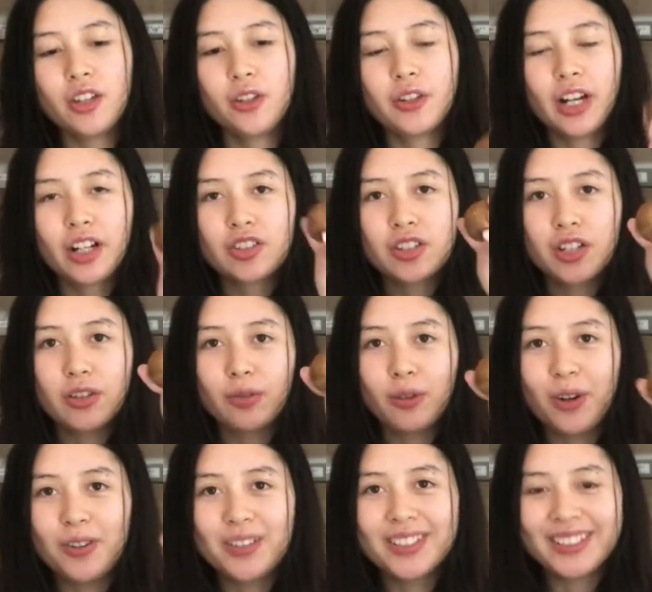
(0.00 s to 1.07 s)
You can actually
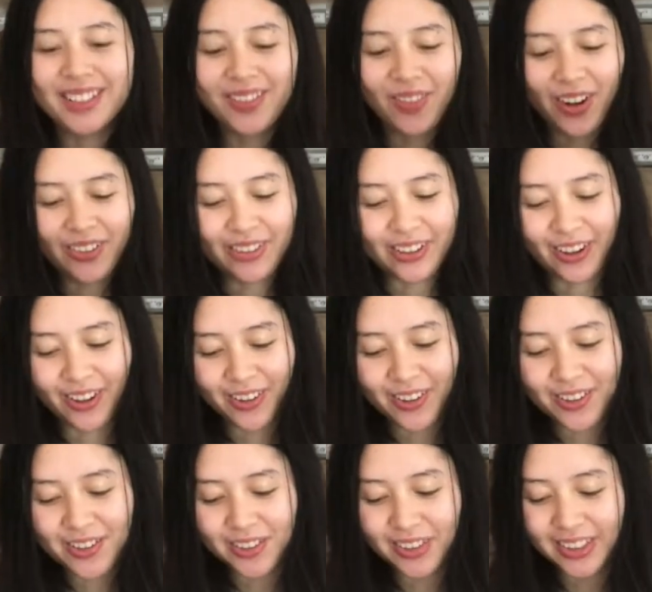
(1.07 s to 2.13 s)
grow some
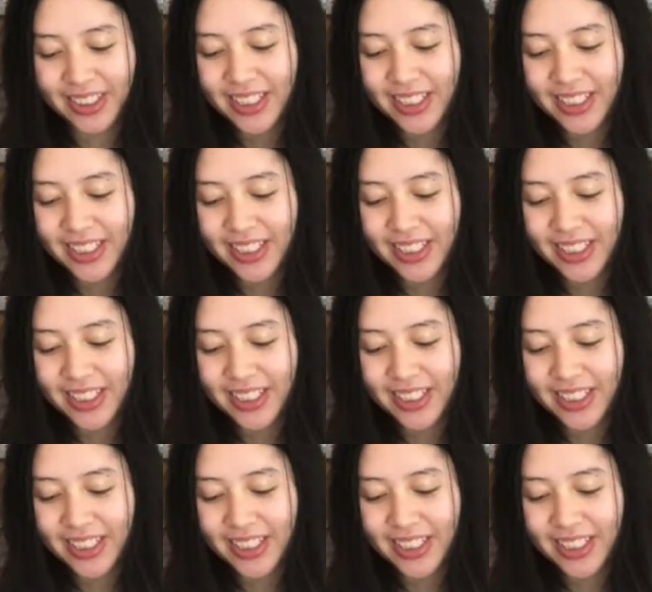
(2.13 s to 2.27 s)
avocados with